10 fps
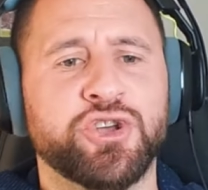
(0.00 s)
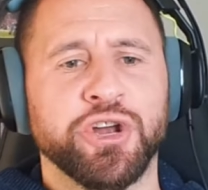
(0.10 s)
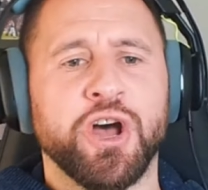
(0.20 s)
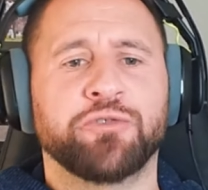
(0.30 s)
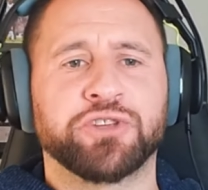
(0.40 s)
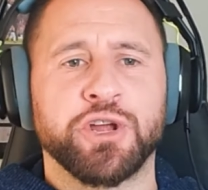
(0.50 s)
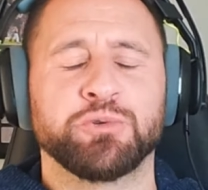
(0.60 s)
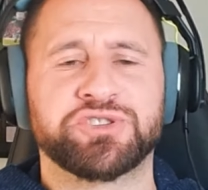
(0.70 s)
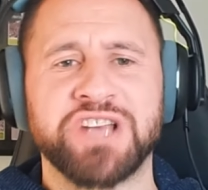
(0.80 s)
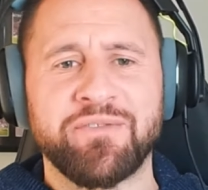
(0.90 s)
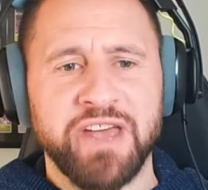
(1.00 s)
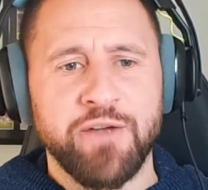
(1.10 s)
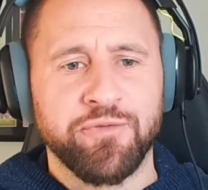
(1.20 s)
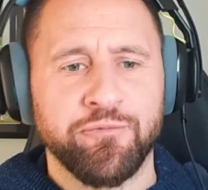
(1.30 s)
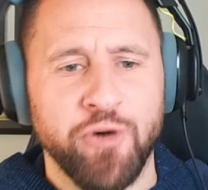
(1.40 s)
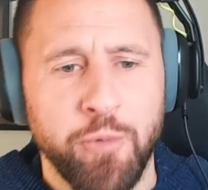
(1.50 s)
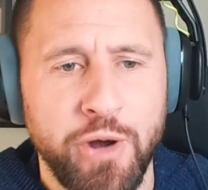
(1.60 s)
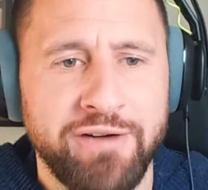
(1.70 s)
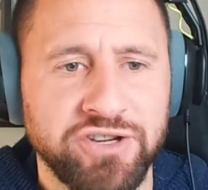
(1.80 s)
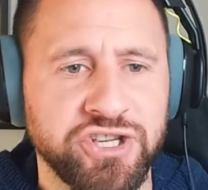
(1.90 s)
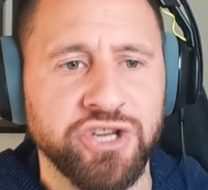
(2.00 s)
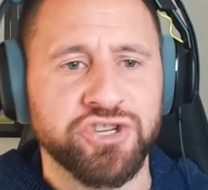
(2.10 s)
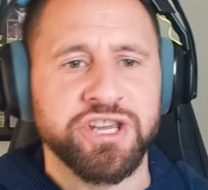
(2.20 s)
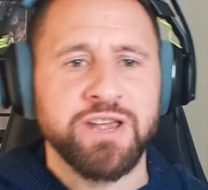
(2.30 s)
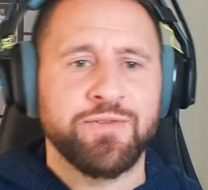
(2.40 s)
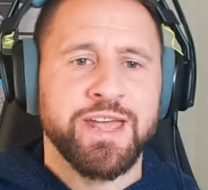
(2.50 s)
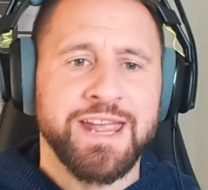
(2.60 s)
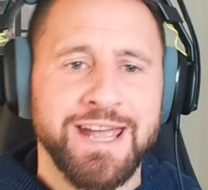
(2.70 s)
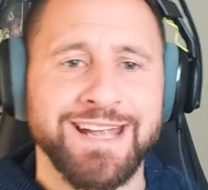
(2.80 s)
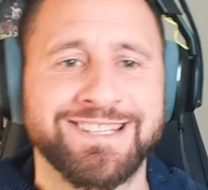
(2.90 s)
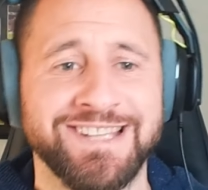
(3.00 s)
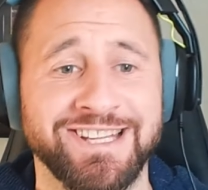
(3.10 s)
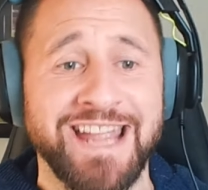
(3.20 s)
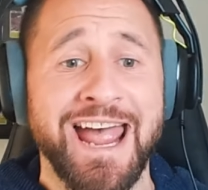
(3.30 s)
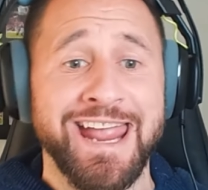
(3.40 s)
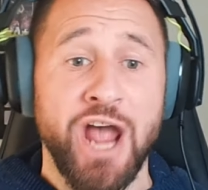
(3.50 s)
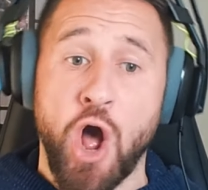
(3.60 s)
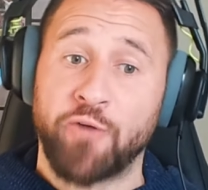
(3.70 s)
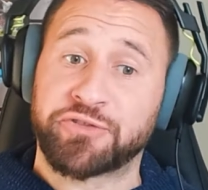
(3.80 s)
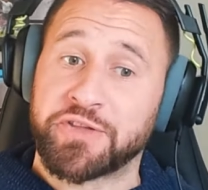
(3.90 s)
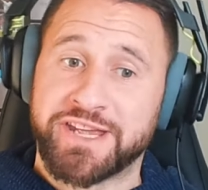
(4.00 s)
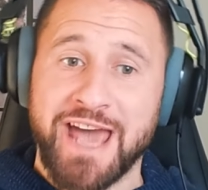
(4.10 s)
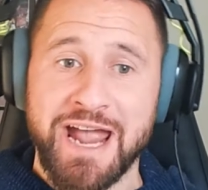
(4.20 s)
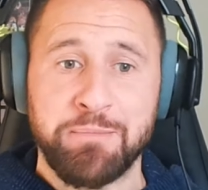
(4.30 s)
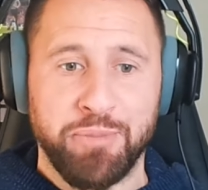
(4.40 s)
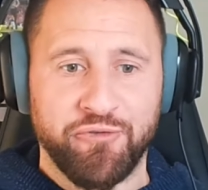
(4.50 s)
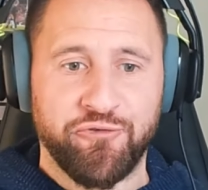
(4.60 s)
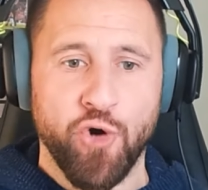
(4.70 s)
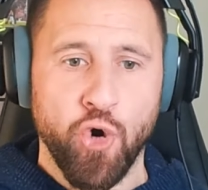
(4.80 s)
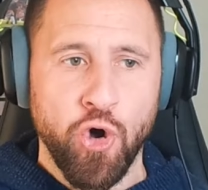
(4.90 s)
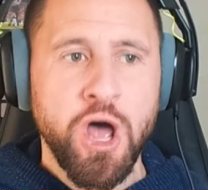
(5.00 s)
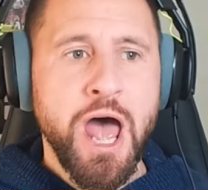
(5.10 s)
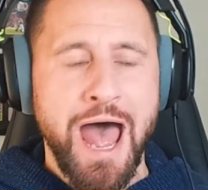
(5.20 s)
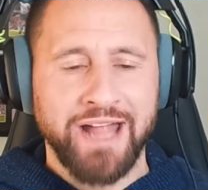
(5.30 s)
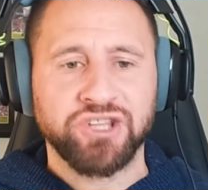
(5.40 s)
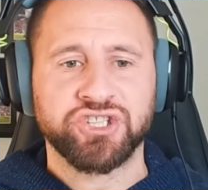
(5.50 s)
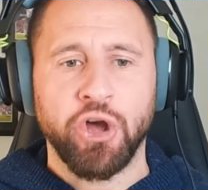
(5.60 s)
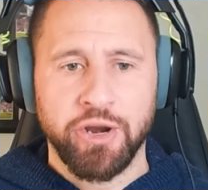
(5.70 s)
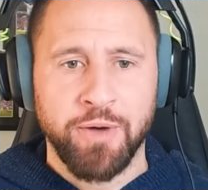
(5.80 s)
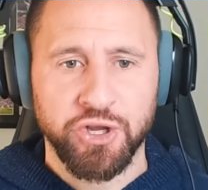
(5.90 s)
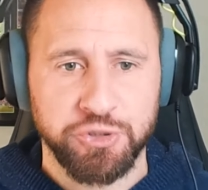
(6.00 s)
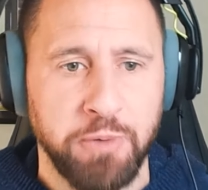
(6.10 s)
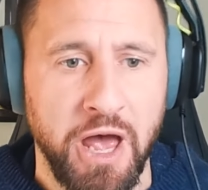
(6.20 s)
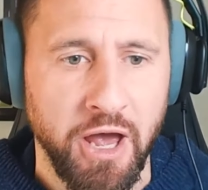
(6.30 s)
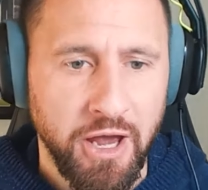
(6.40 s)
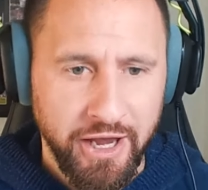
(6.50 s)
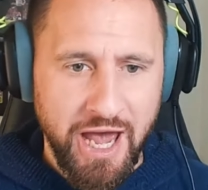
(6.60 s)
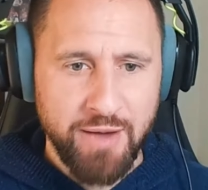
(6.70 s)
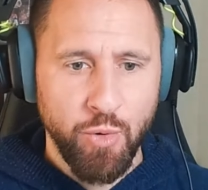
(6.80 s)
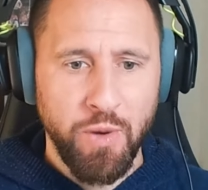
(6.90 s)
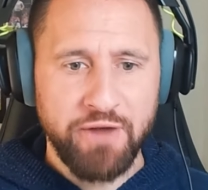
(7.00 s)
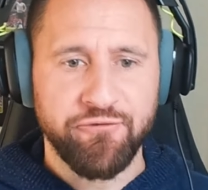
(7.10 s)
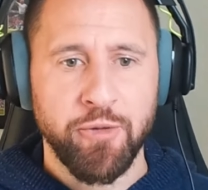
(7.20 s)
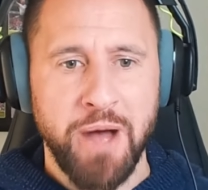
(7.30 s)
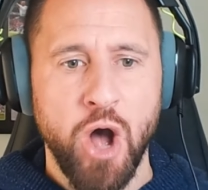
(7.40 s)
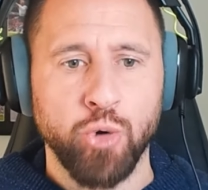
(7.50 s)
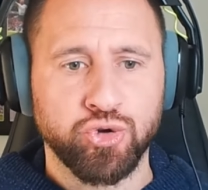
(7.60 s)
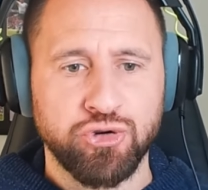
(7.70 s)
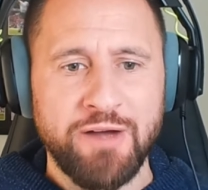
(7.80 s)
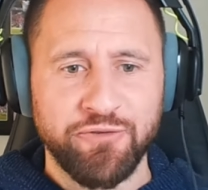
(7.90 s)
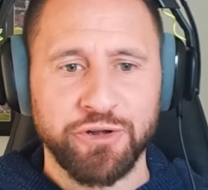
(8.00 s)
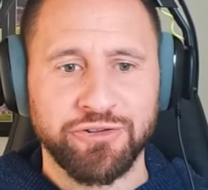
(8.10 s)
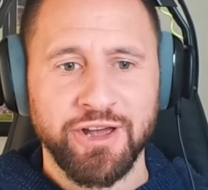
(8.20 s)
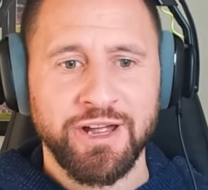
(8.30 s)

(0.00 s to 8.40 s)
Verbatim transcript: afternoon. Savva here from Football Heritage TV. It's the day after the game before, and Tottenham Hotspur came away from Old Trafford,